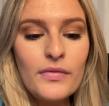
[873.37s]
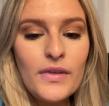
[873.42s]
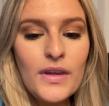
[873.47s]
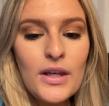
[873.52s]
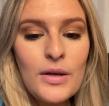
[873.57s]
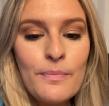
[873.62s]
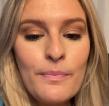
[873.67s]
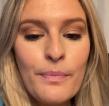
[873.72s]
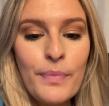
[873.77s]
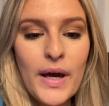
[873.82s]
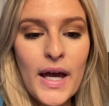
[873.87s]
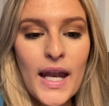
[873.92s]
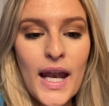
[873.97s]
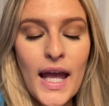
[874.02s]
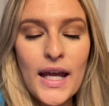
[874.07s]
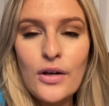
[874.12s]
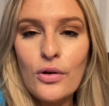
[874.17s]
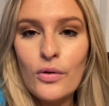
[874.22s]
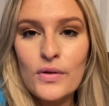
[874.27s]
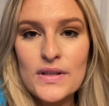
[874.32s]
but
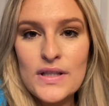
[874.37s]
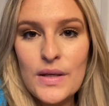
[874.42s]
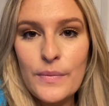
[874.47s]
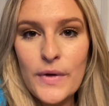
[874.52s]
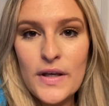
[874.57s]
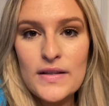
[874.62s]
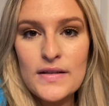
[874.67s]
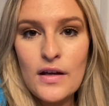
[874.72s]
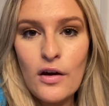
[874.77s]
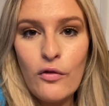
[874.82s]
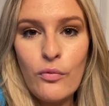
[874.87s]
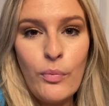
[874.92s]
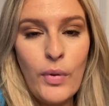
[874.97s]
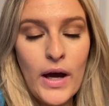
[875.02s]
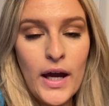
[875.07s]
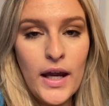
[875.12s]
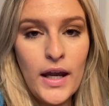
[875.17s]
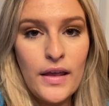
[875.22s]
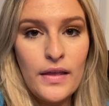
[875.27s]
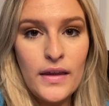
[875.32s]
I don't see myself
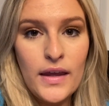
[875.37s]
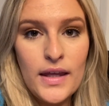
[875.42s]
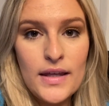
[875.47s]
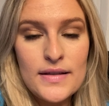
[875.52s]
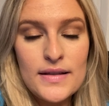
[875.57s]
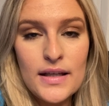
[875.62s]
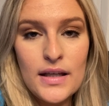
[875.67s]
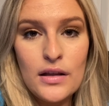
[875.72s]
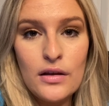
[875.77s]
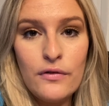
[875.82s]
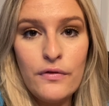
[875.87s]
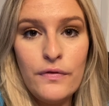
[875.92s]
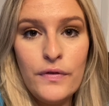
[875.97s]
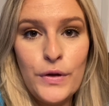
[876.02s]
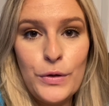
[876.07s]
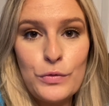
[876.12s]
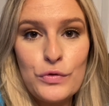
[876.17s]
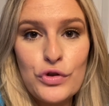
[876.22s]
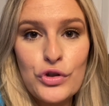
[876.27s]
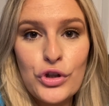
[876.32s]
buying these in the
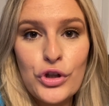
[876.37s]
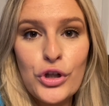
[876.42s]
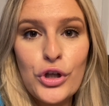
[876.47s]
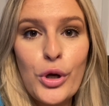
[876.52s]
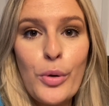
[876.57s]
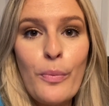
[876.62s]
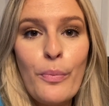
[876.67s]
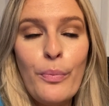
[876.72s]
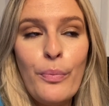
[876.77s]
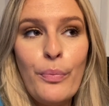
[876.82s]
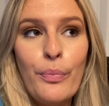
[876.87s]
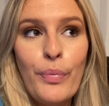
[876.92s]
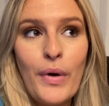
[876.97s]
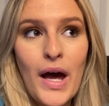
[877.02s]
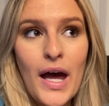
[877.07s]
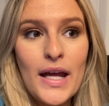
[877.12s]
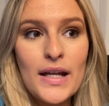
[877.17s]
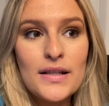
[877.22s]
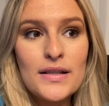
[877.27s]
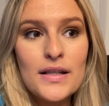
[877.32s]
future,
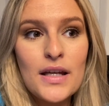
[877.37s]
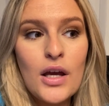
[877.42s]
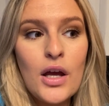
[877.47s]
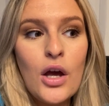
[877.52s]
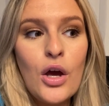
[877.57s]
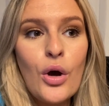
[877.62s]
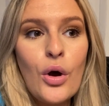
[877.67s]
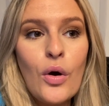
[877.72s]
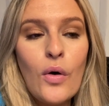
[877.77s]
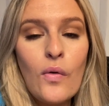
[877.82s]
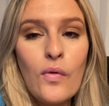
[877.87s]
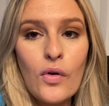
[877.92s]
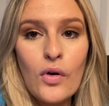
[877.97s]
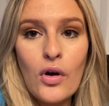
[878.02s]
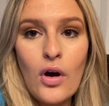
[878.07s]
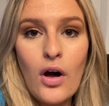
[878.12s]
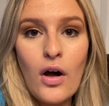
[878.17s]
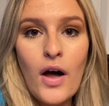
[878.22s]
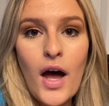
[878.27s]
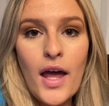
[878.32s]
but
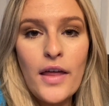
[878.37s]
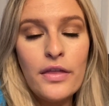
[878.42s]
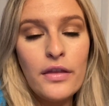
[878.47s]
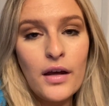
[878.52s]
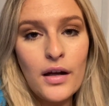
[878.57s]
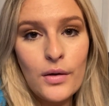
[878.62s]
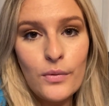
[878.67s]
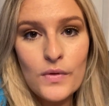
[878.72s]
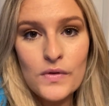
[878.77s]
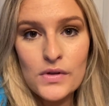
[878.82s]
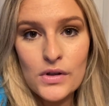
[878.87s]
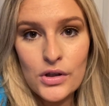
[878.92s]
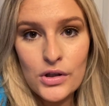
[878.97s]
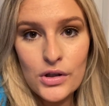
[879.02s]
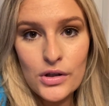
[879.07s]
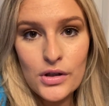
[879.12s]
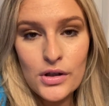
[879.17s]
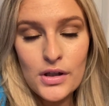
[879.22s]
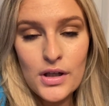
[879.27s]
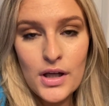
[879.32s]
overall, I thought it was a
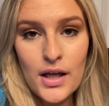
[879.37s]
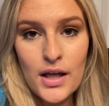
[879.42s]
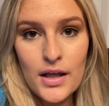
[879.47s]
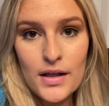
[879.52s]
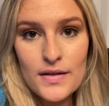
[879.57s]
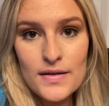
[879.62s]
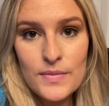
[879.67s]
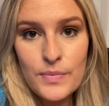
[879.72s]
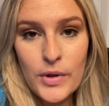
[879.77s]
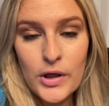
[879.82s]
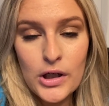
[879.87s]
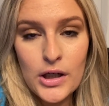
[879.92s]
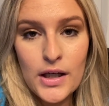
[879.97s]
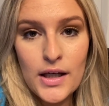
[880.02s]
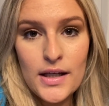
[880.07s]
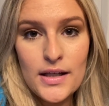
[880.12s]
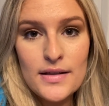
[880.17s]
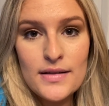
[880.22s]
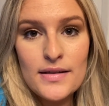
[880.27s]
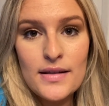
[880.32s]
good
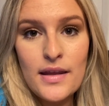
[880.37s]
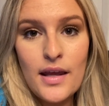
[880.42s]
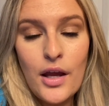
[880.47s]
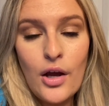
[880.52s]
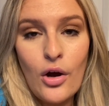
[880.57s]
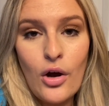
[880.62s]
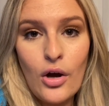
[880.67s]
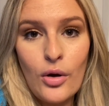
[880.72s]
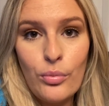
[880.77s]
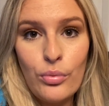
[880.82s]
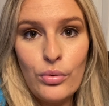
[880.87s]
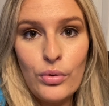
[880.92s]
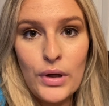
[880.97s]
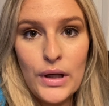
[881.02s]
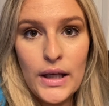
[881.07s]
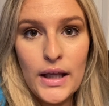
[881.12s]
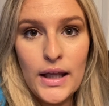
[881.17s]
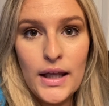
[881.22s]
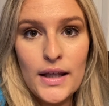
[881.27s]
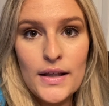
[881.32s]
experience. They are
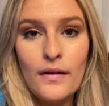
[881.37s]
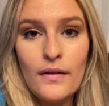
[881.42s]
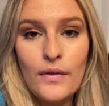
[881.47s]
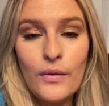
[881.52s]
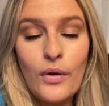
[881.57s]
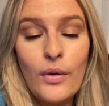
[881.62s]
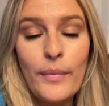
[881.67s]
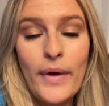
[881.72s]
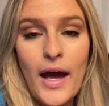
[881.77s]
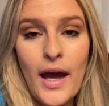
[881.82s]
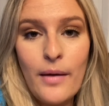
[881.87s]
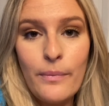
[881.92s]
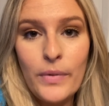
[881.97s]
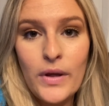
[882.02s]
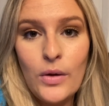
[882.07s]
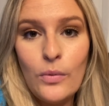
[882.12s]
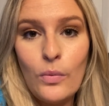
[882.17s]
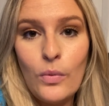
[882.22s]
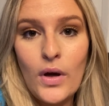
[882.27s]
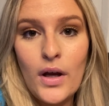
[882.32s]
pretty, so I'm
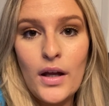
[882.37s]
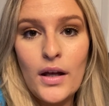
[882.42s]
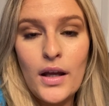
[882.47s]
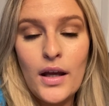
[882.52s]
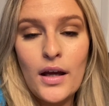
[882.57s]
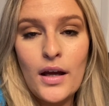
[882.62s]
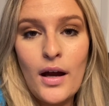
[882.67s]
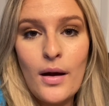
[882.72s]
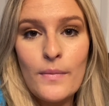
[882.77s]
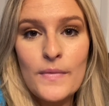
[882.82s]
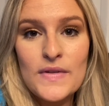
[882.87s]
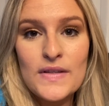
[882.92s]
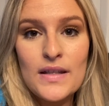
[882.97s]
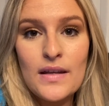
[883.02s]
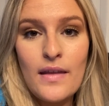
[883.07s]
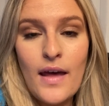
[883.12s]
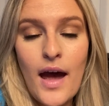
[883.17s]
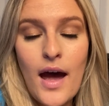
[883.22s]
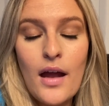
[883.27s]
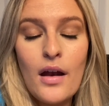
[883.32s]
happy when it comes to
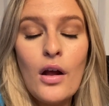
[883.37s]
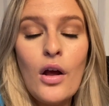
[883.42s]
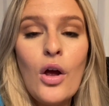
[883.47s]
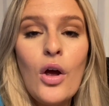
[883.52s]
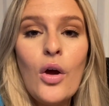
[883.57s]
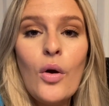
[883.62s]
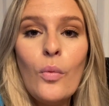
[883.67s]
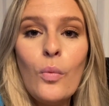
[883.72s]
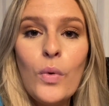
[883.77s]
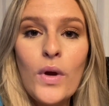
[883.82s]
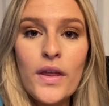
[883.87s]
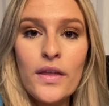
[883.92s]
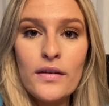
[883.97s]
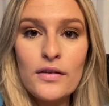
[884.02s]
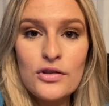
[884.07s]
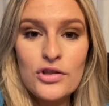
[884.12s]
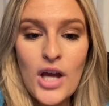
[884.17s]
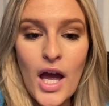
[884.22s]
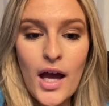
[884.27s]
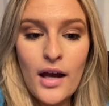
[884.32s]
that. With
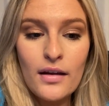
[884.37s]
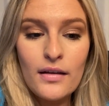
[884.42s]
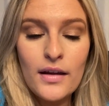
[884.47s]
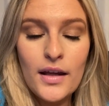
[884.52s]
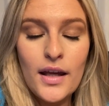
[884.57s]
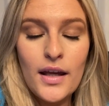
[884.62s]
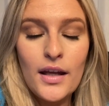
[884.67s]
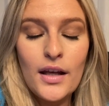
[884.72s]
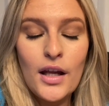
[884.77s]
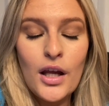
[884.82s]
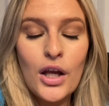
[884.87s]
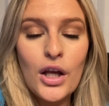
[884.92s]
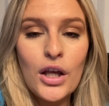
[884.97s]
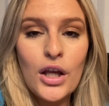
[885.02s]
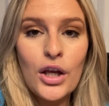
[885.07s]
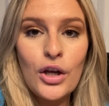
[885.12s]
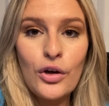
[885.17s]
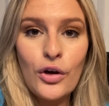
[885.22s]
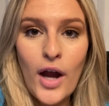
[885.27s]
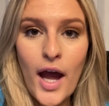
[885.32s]
Jaclyn,
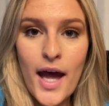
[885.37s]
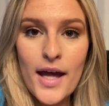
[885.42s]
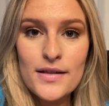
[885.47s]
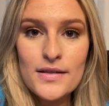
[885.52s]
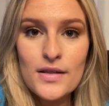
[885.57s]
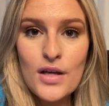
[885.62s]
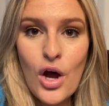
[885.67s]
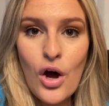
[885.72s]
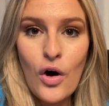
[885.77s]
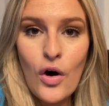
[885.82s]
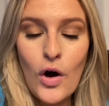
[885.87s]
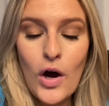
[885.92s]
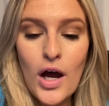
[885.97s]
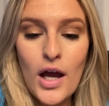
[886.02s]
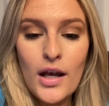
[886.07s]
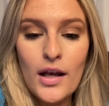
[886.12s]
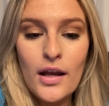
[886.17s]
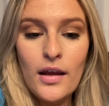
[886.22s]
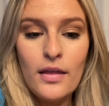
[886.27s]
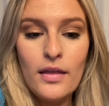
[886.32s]
congrats
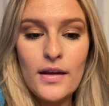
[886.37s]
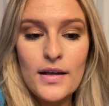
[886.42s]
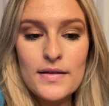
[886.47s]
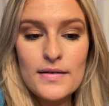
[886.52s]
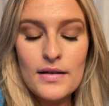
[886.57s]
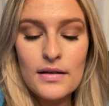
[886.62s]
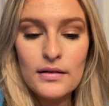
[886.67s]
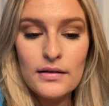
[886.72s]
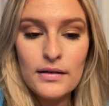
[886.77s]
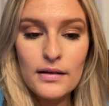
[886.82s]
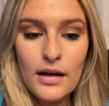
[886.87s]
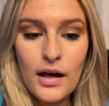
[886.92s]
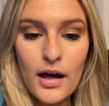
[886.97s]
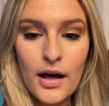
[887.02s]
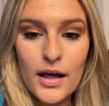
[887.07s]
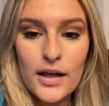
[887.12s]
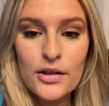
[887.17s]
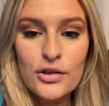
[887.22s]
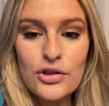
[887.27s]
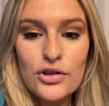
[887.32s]
on this
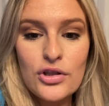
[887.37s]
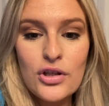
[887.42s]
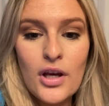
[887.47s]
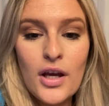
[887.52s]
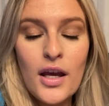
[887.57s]
launch.